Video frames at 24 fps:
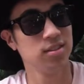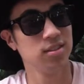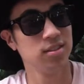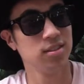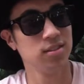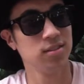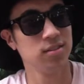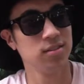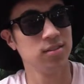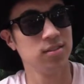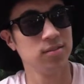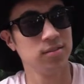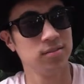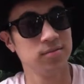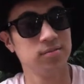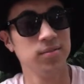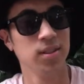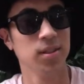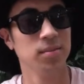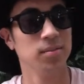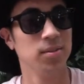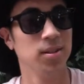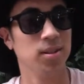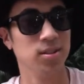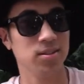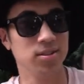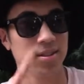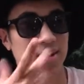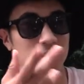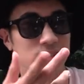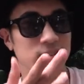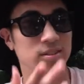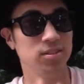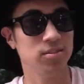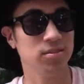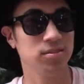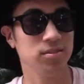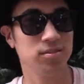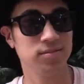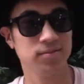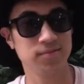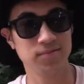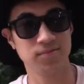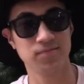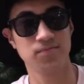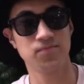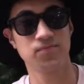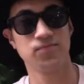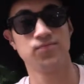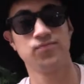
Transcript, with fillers: me? Yep, and I'll talk to you. Yep.